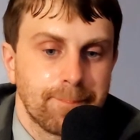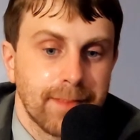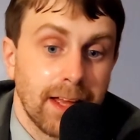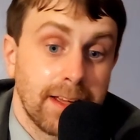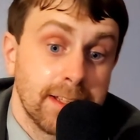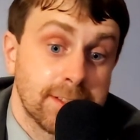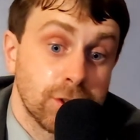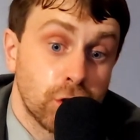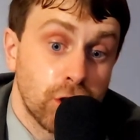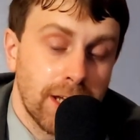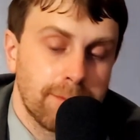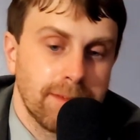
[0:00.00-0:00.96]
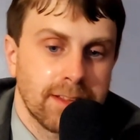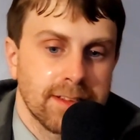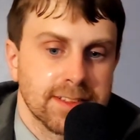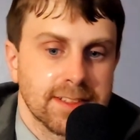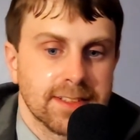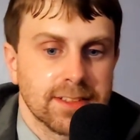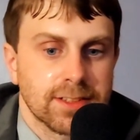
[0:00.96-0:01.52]
It's a shame that this
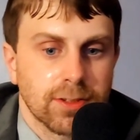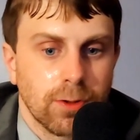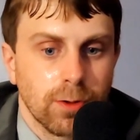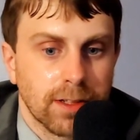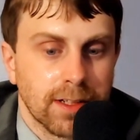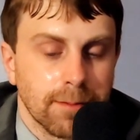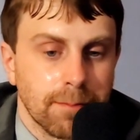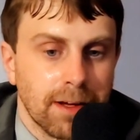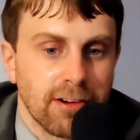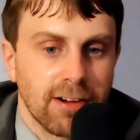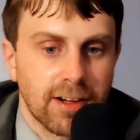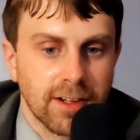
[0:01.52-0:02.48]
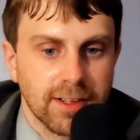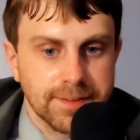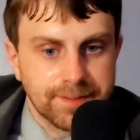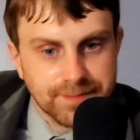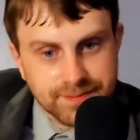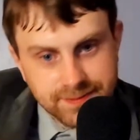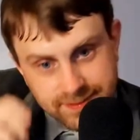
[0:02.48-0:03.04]
isn't sold in America.
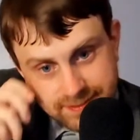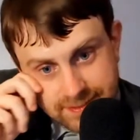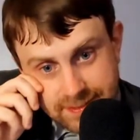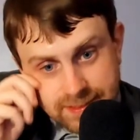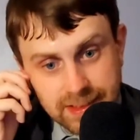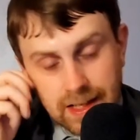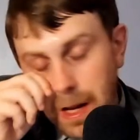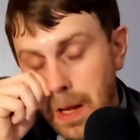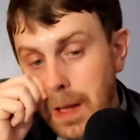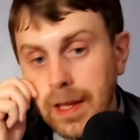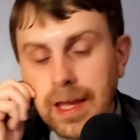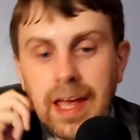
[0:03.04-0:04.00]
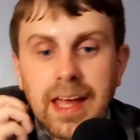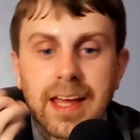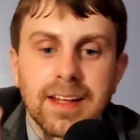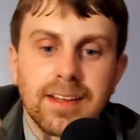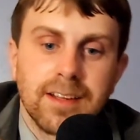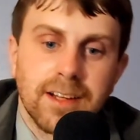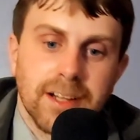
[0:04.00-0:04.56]

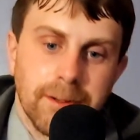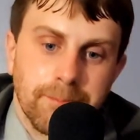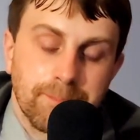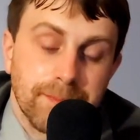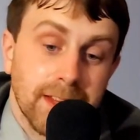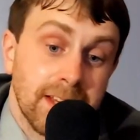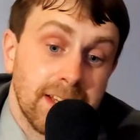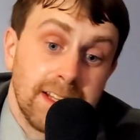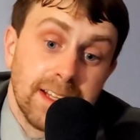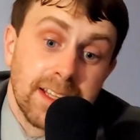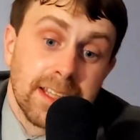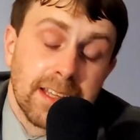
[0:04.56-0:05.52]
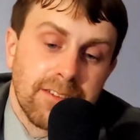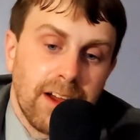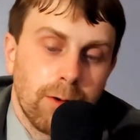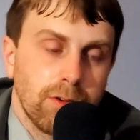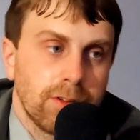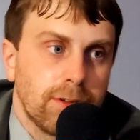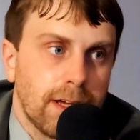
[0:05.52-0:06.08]
And if I
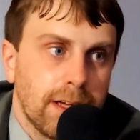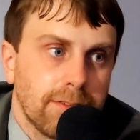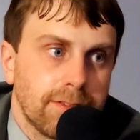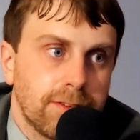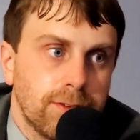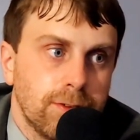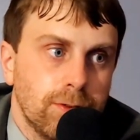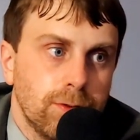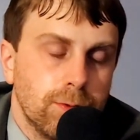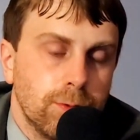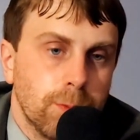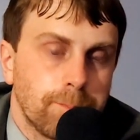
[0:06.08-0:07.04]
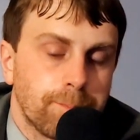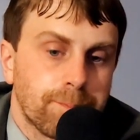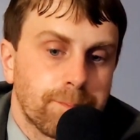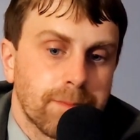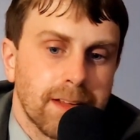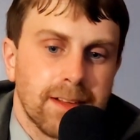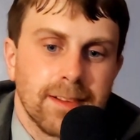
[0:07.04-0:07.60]
were to have to,
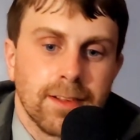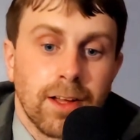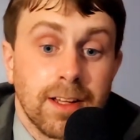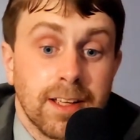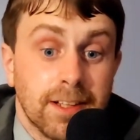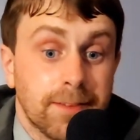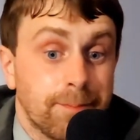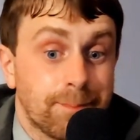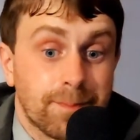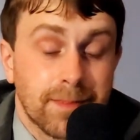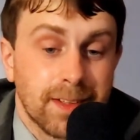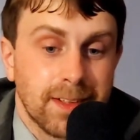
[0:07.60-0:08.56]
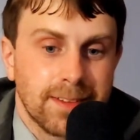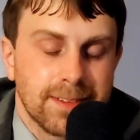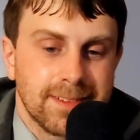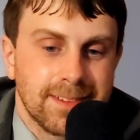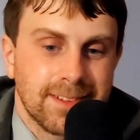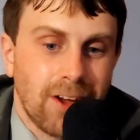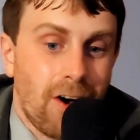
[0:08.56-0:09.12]
like,
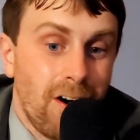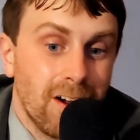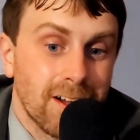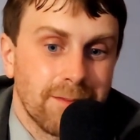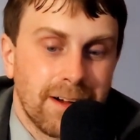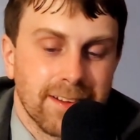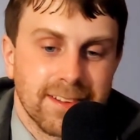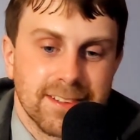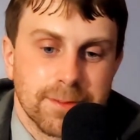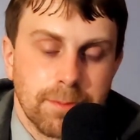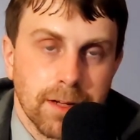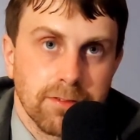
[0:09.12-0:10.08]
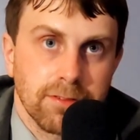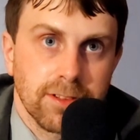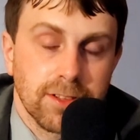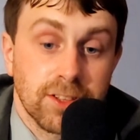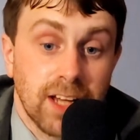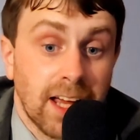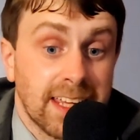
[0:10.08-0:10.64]
talk about this
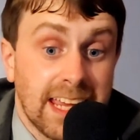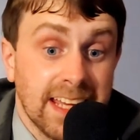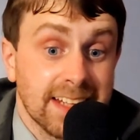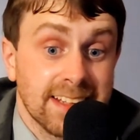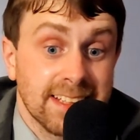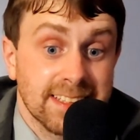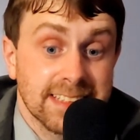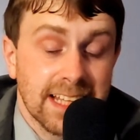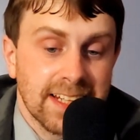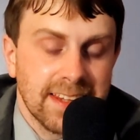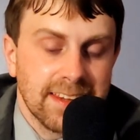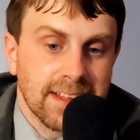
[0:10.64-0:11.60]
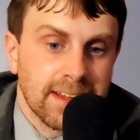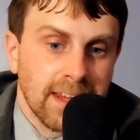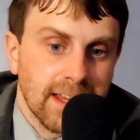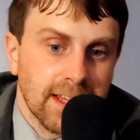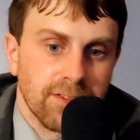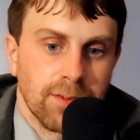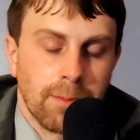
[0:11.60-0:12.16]
beverage, I can't list anything
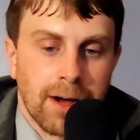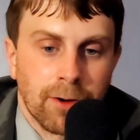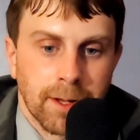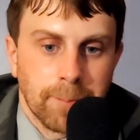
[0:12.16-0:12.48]
negative about it.